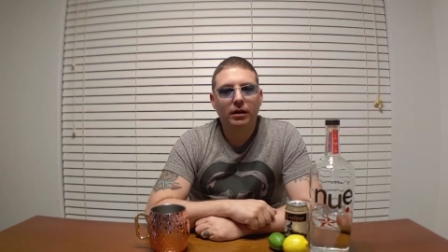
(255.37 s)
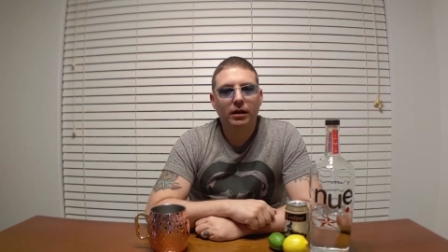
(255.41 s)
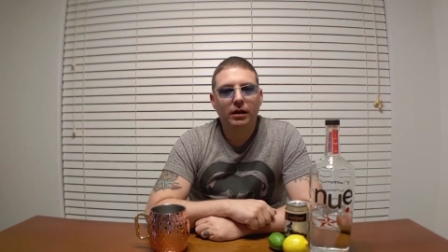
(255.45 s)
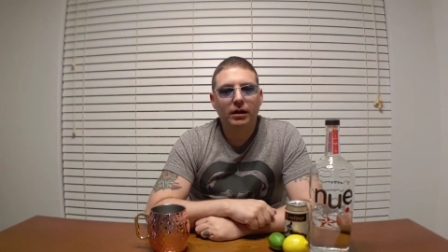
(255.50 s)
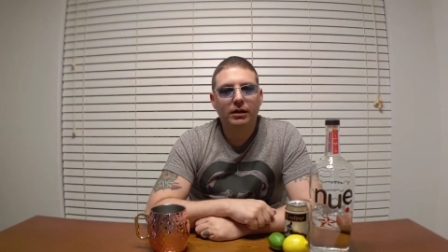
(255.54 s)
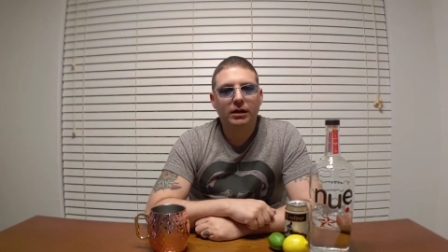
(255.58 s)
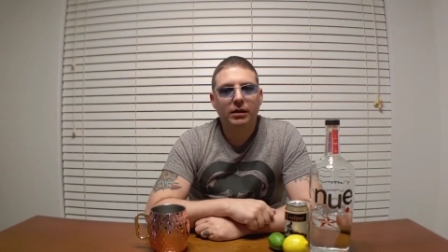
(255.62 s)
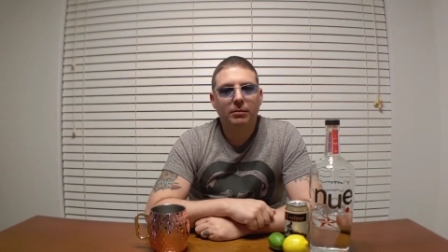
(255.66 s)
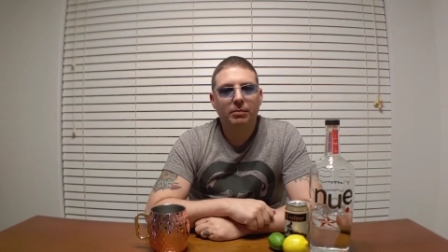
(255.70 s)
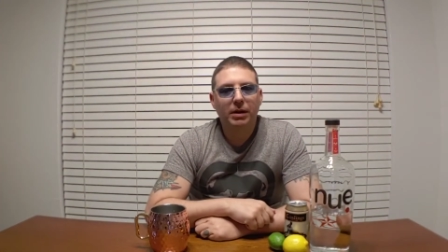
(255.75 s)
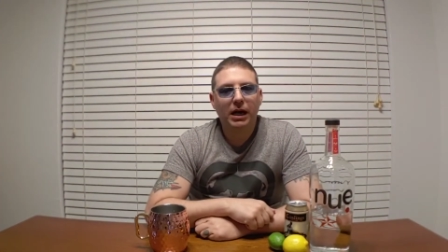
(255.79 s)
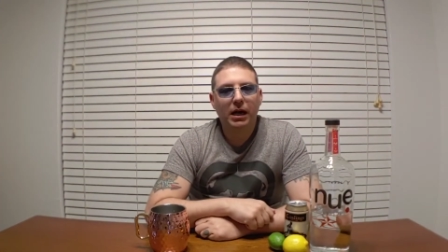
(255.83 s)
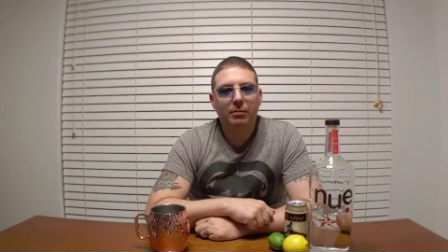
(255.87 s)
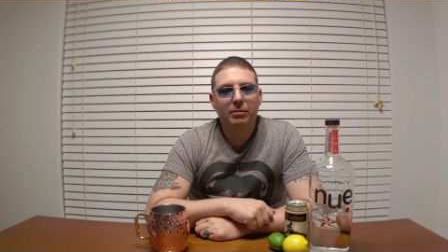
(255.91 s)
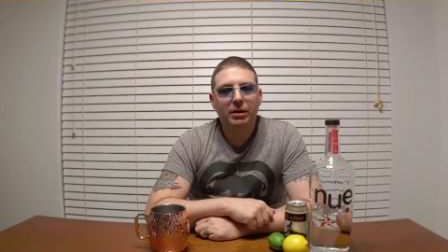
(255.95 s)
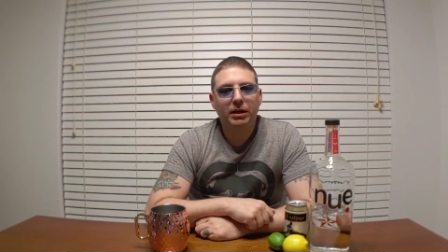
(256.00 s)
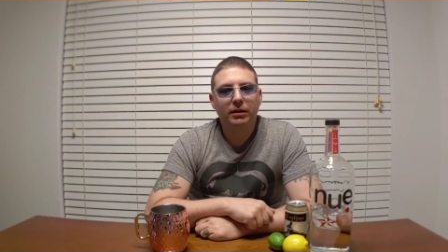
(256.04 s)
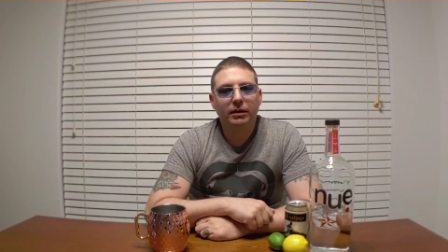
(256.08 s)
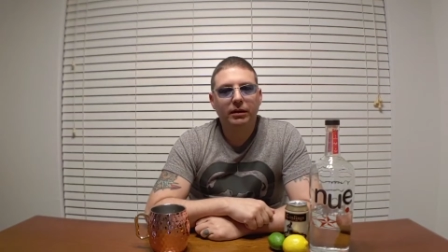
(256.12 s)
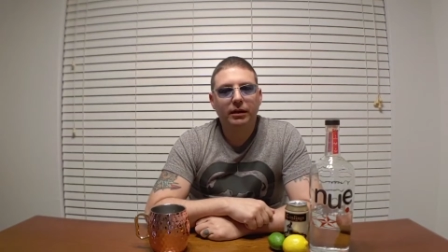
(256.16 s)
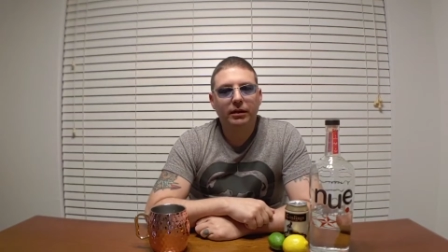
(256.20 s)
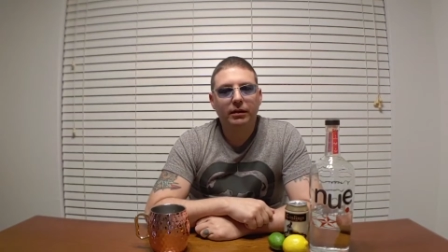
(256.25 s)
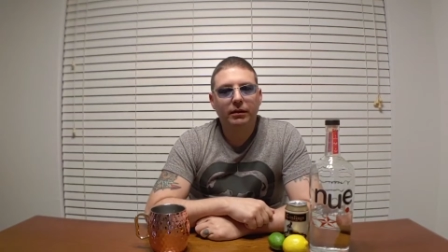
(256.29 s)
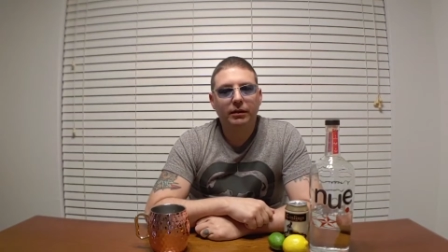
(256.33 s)
The
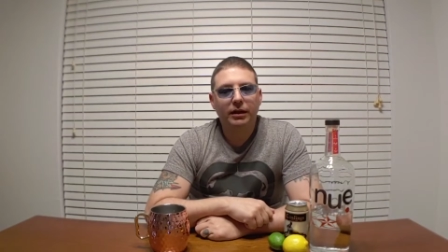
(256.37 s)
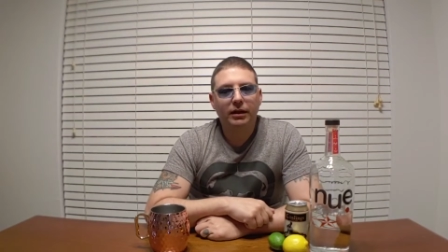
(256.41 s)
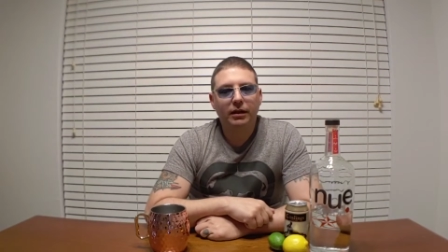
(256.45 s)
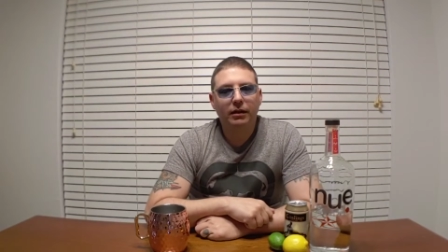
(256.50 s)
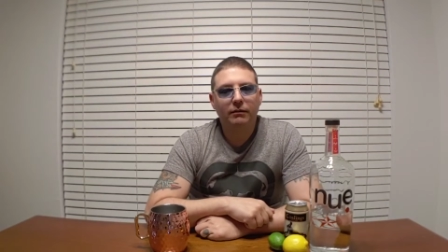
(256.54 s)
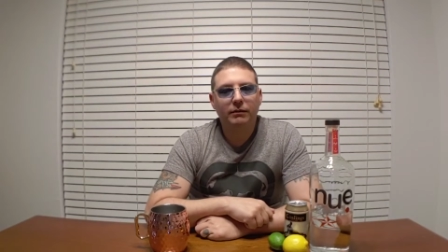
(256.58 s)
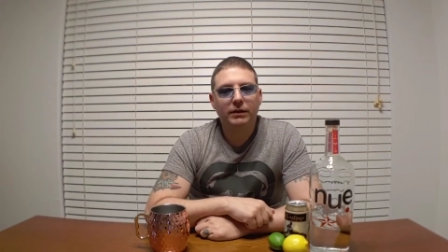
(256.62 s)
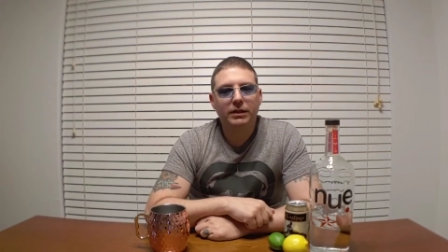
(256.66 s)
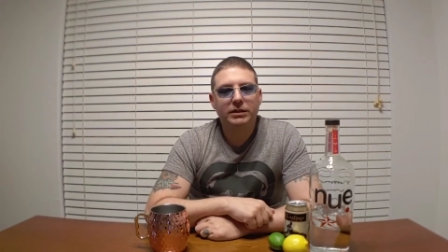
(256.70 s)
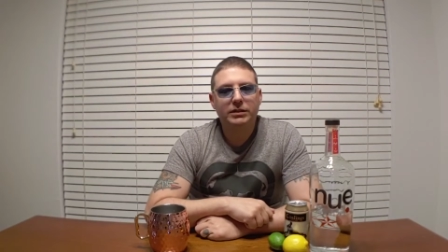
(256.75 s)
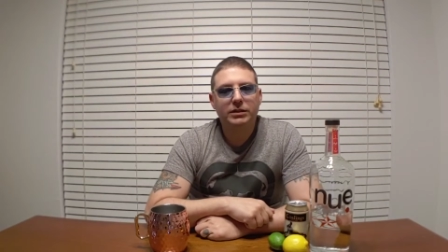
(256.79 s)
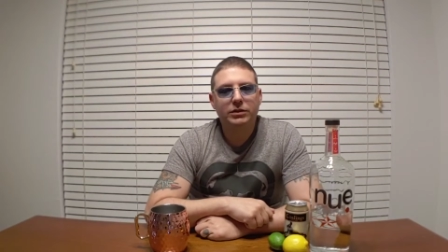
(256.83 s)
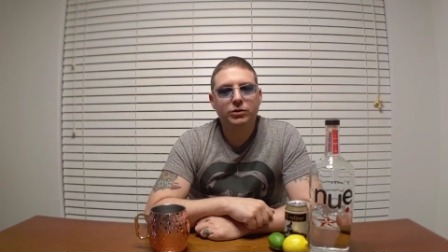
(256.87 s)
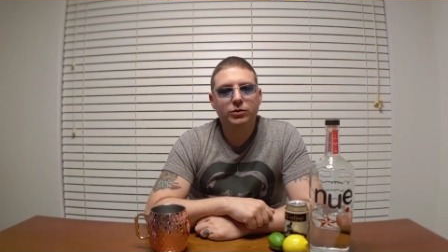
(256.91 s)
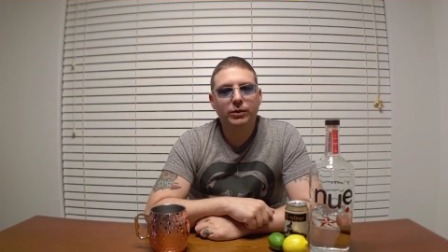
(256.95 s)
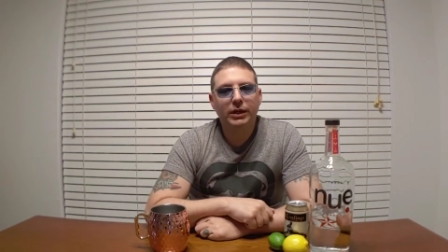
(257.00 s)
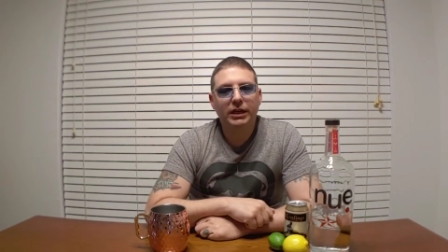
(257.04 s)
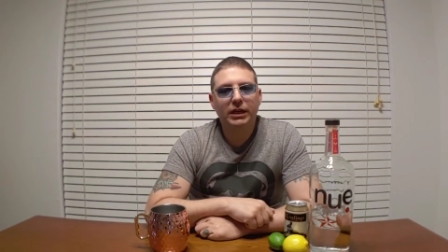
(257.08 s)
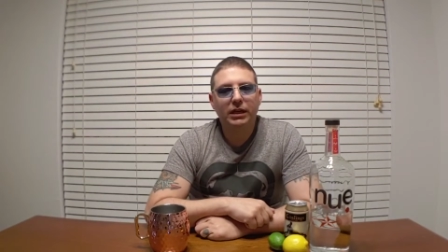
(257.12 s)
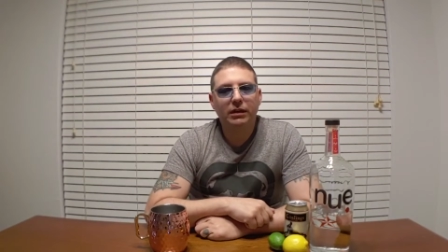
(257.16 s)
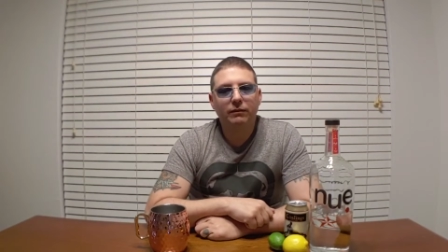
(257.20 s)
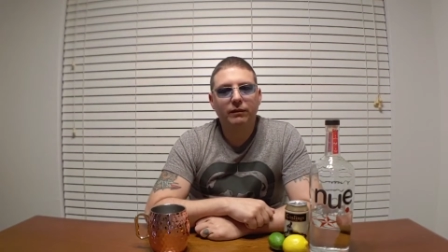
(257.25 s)
popularity of this drinking